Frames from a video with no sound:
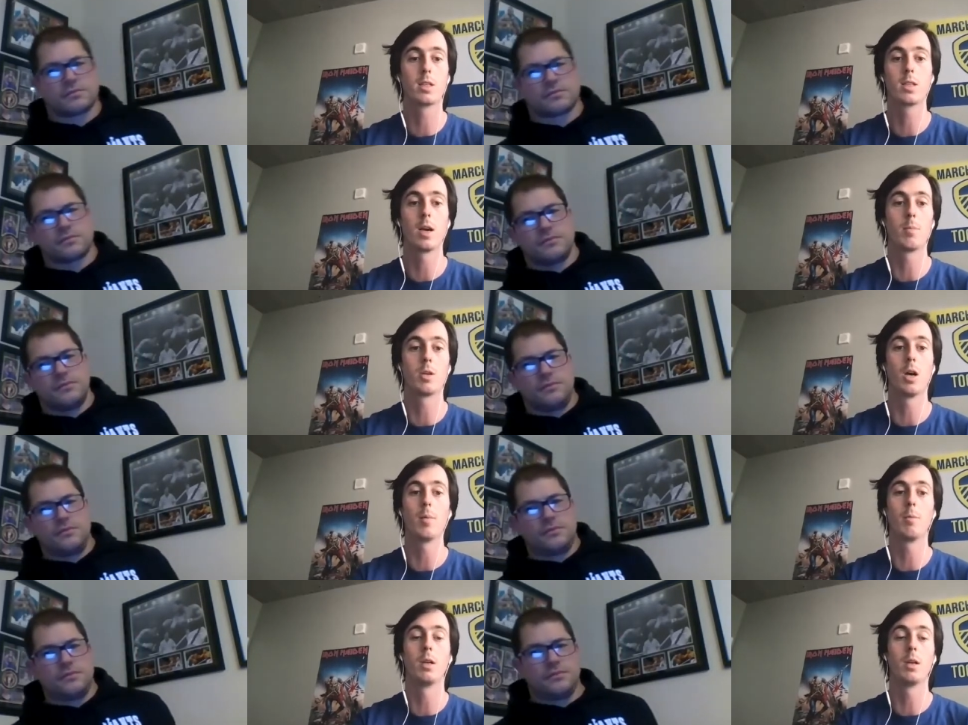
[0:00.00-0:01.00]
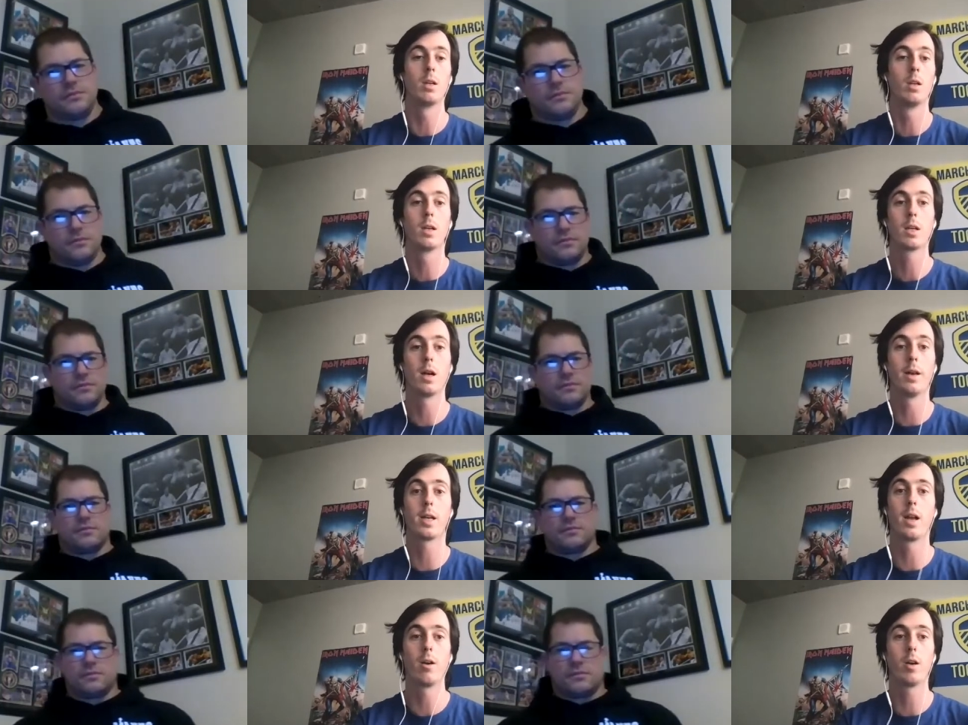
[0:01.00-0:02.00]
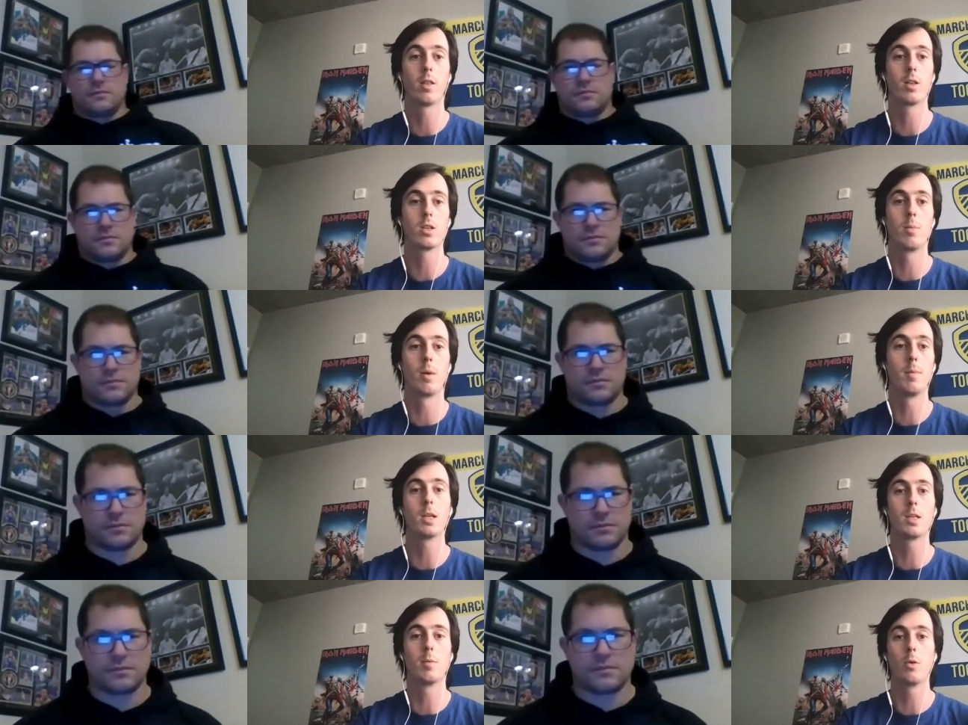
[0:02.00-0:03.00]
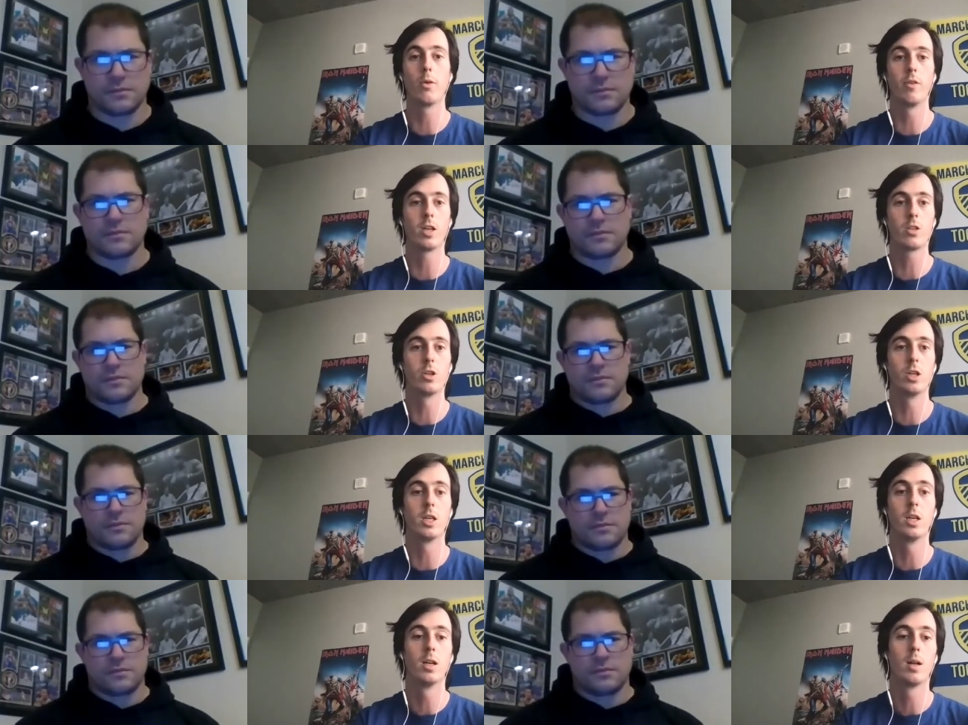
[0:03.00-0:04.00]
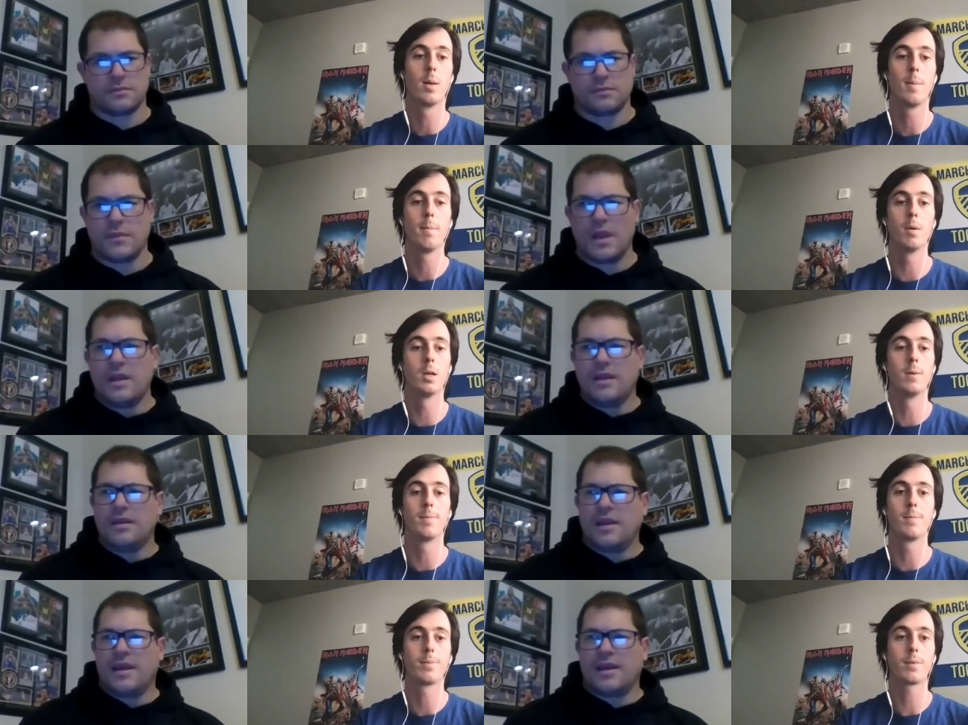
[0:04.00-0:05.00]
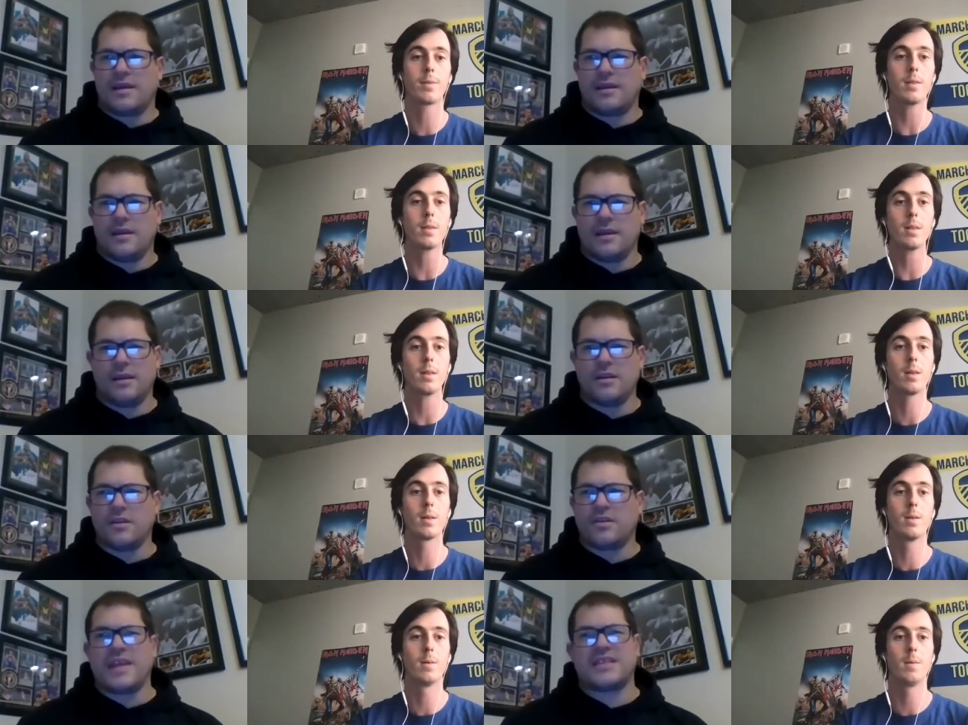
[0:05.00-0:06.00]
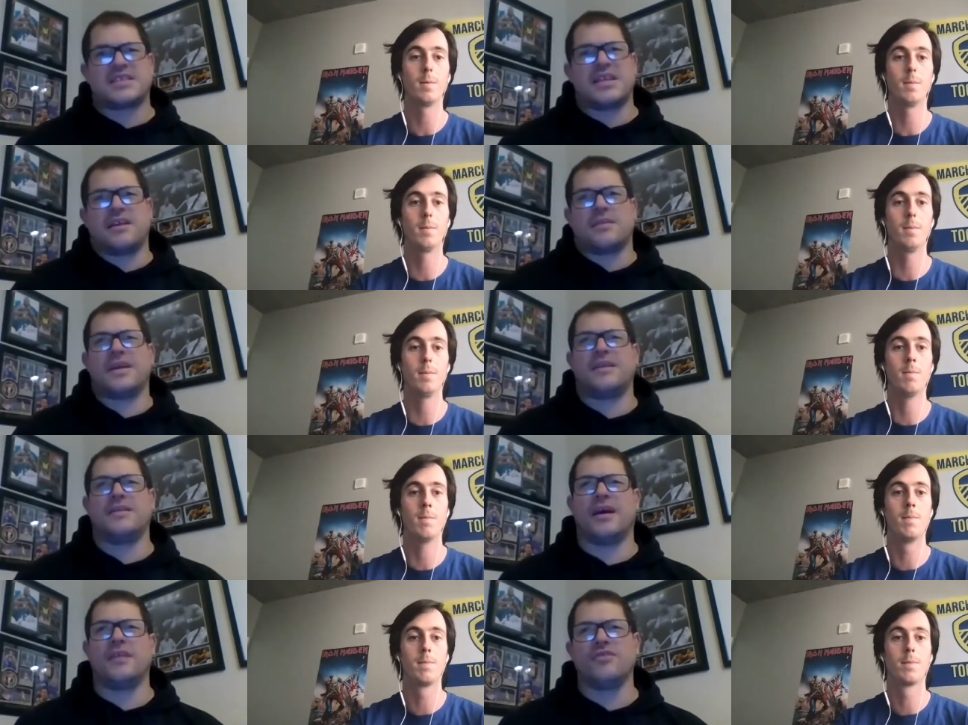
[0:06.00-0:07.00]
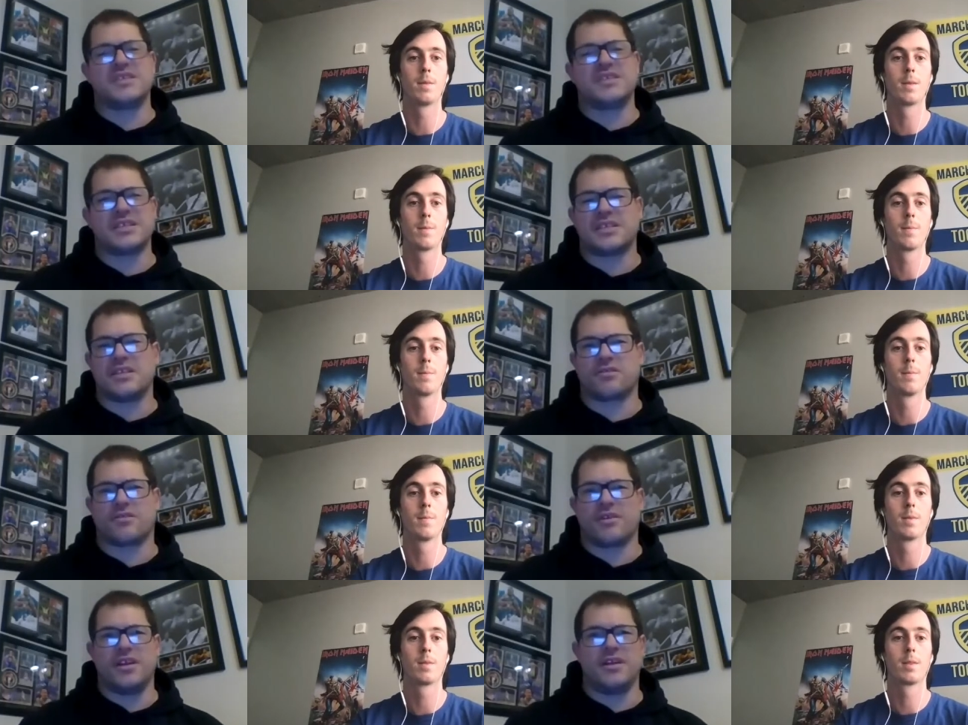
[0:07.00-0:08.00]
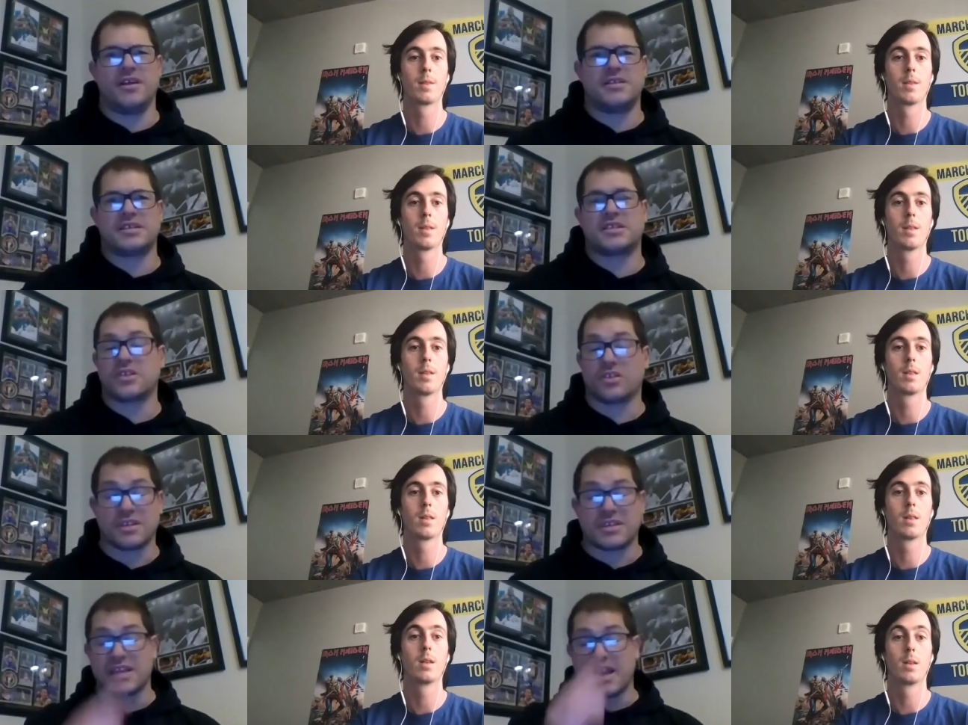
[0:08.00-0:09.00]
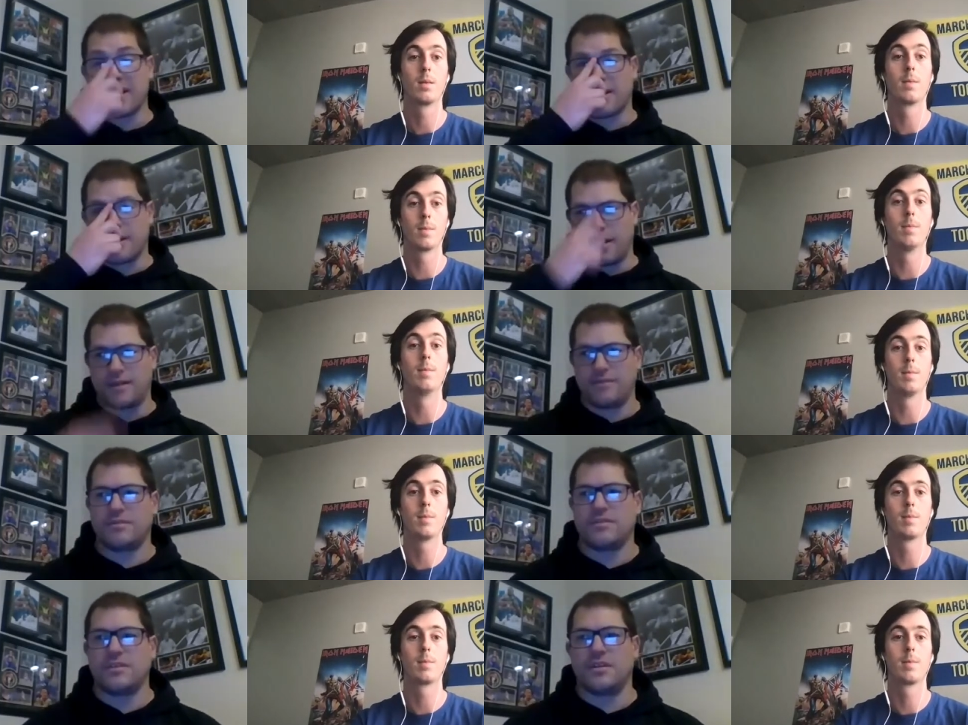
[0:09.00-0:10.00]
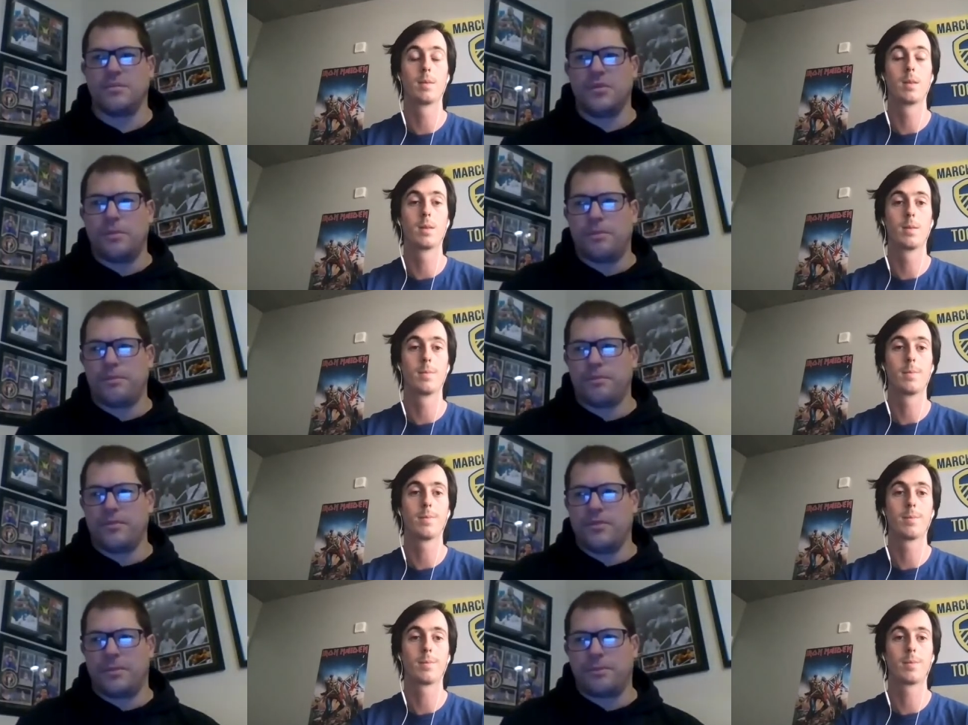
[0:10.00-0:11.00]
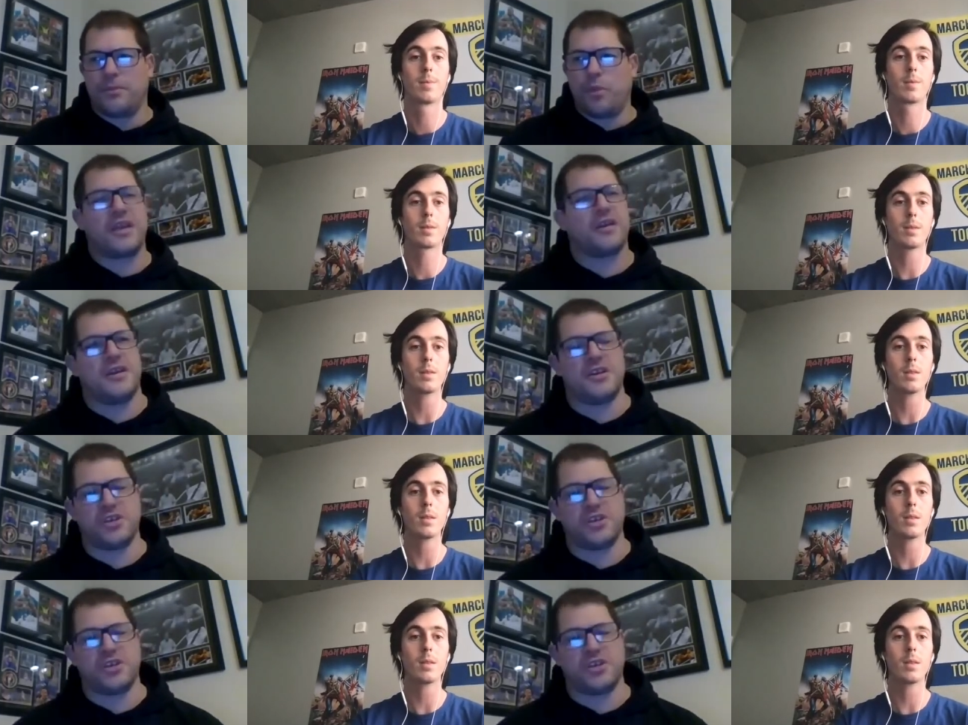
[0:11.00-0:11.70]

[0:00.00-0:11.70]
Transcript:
Speaker 1: stepped up and kind of carried this Namibia team to a victory. But, yeah, and, and look,
Speaker 2: that said, I mean, 163, it's a solid target. And mm. the, the, the wicket in